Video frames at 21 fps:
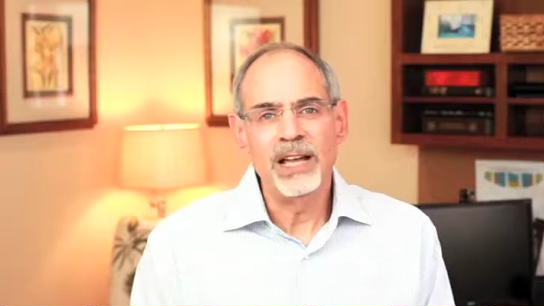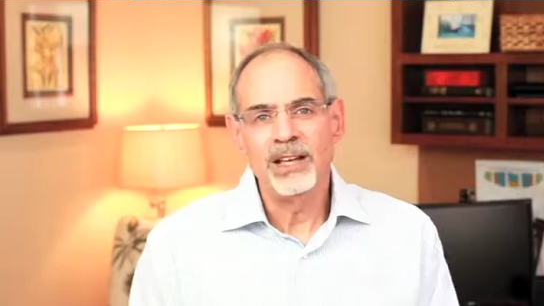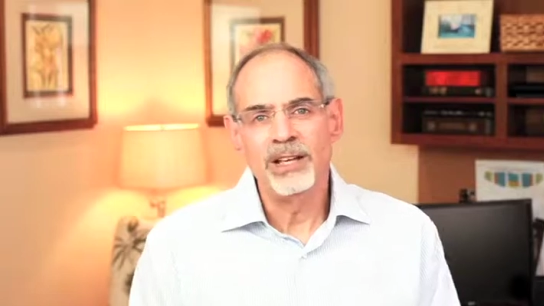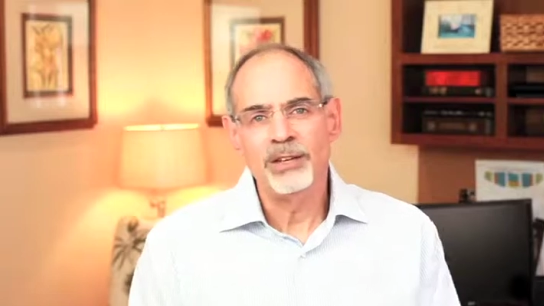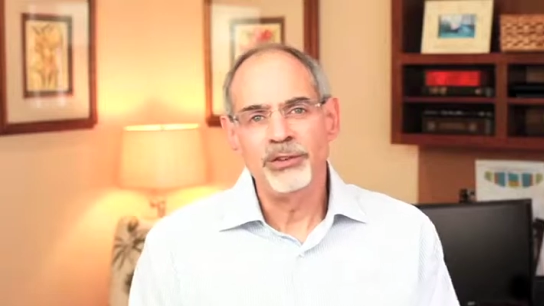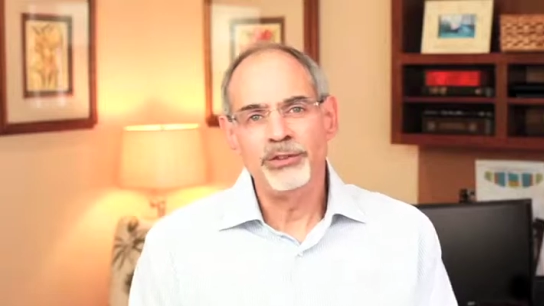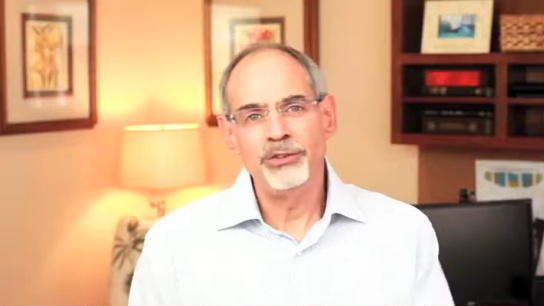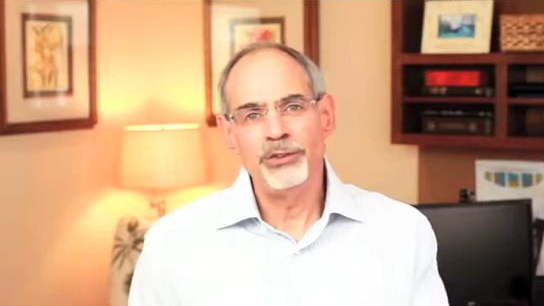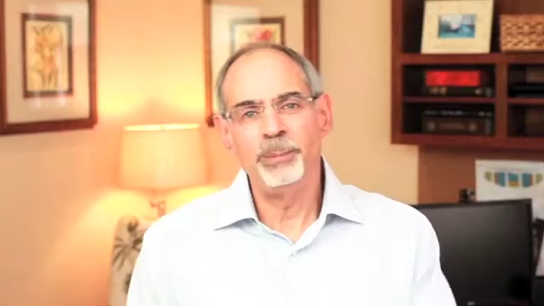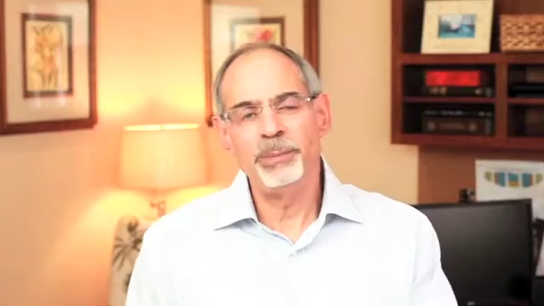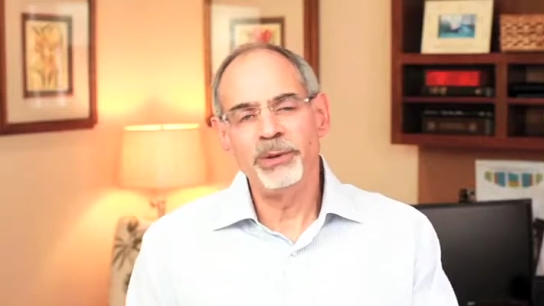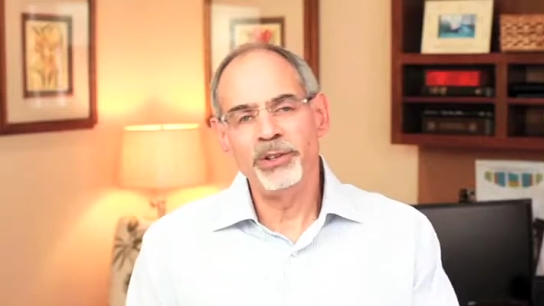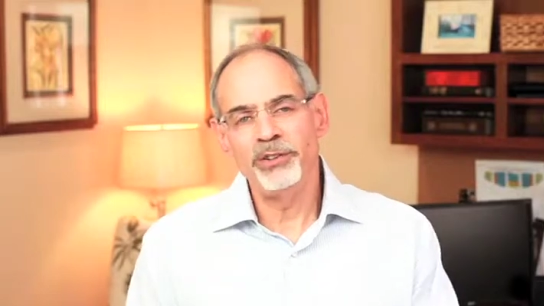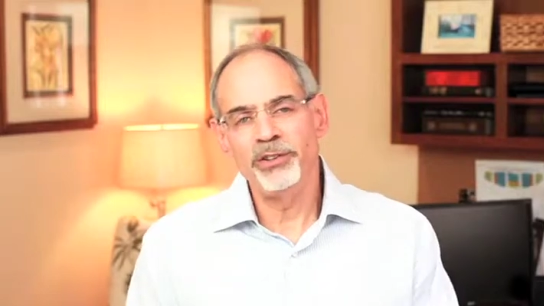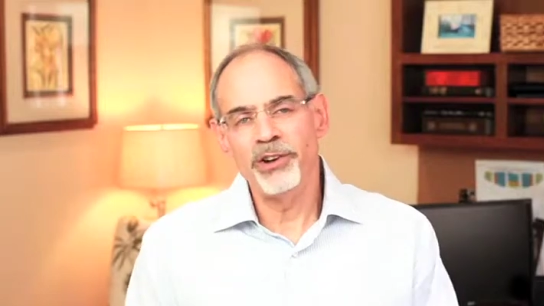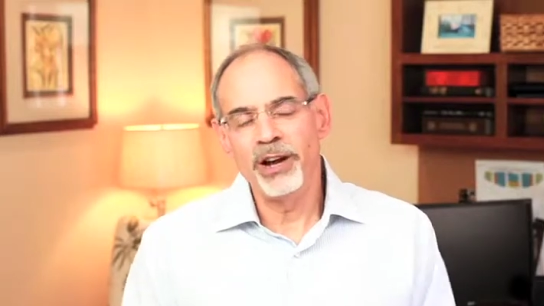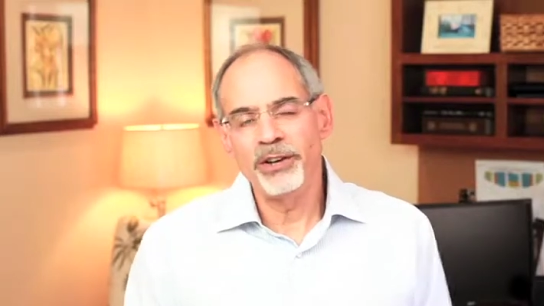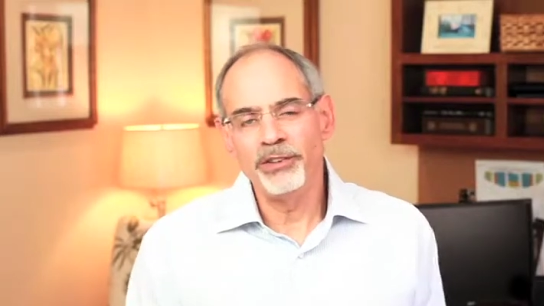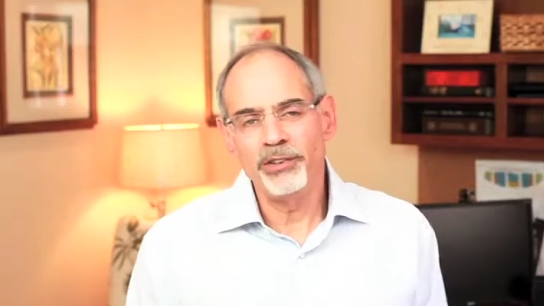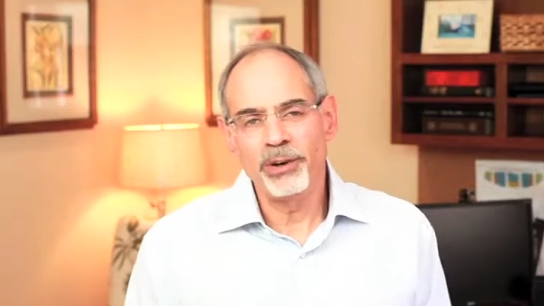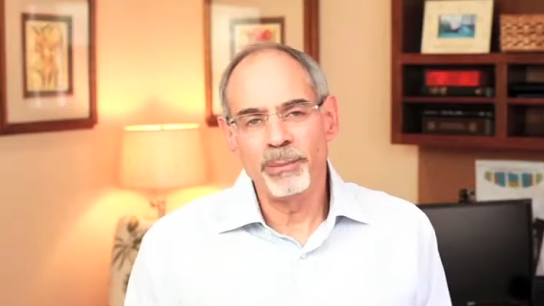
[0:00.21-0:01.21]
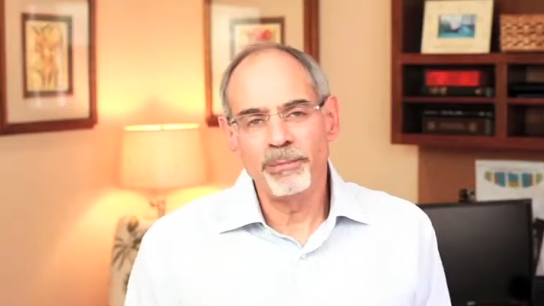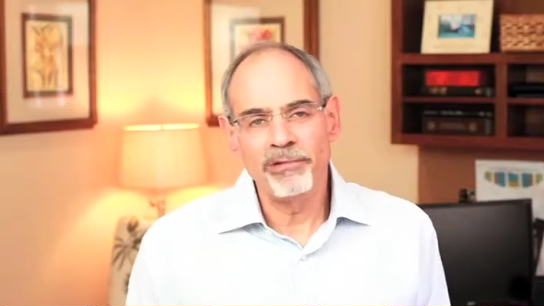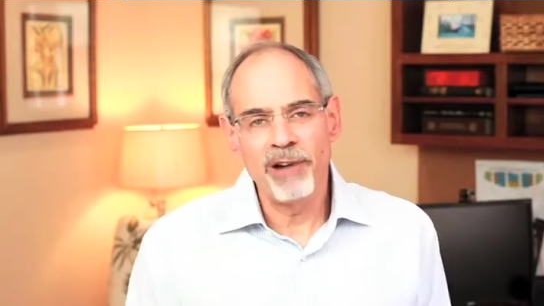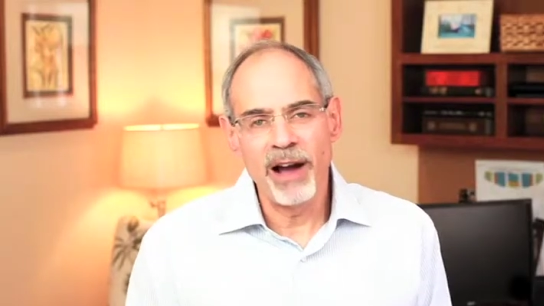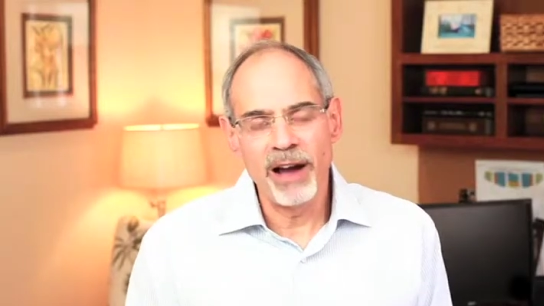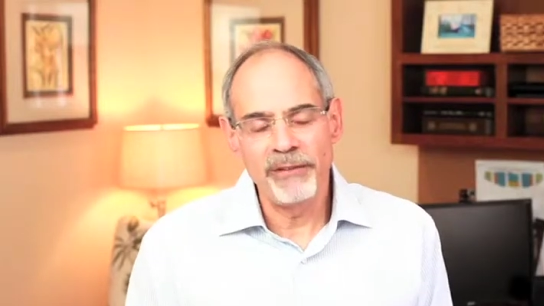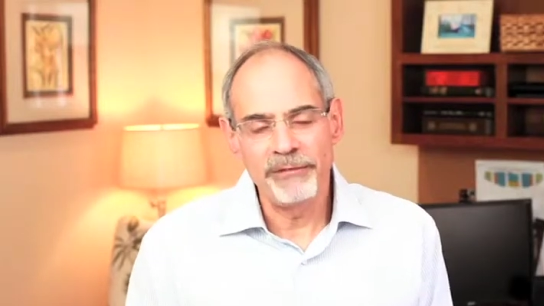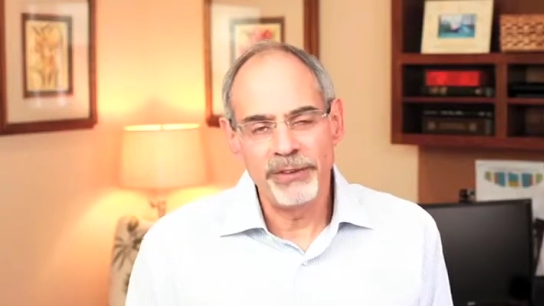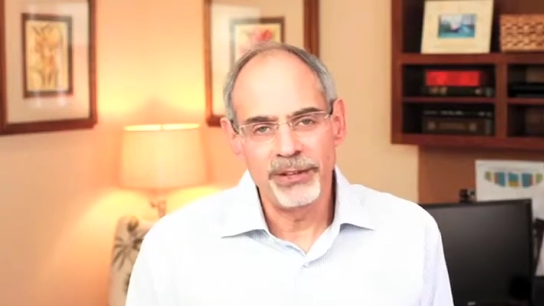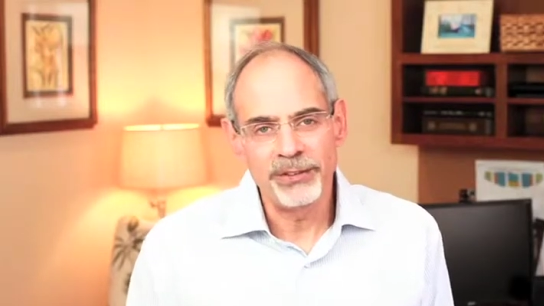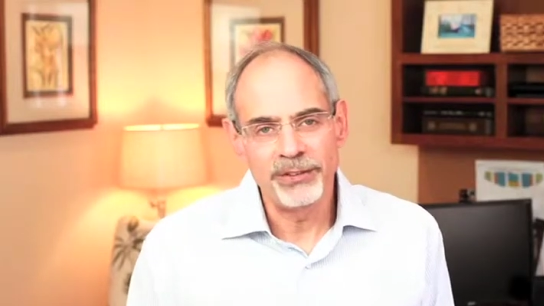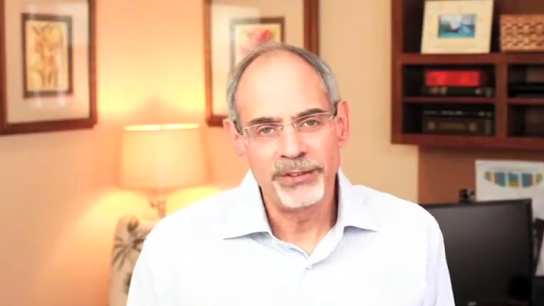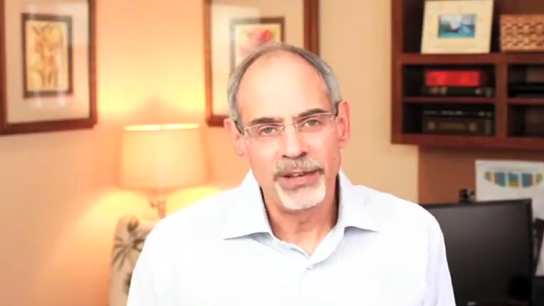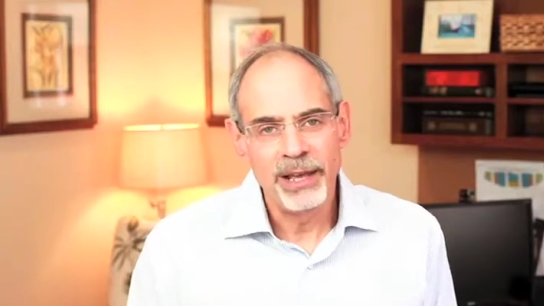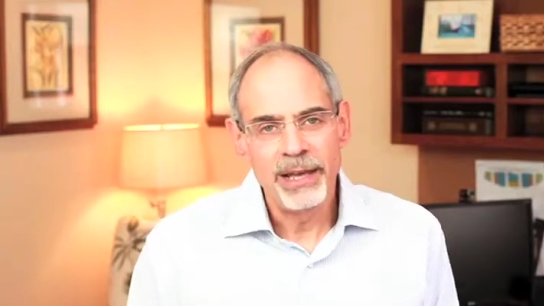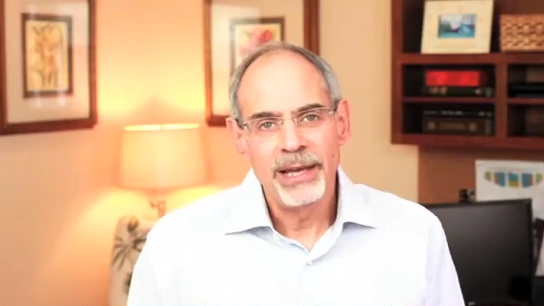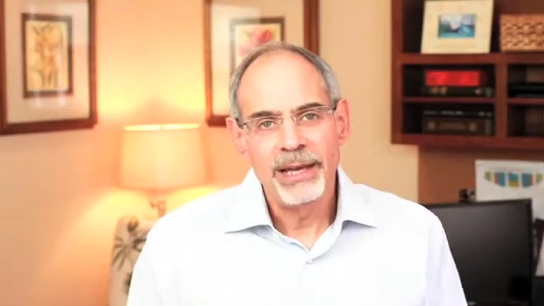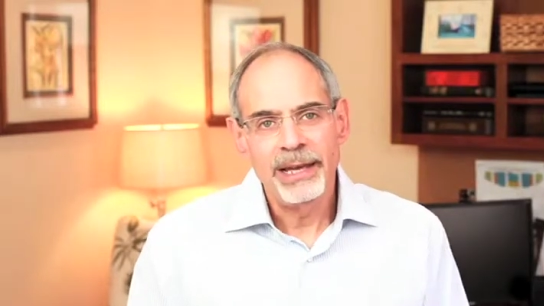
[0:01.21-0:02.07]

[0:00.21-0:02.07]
Supercharge your profits.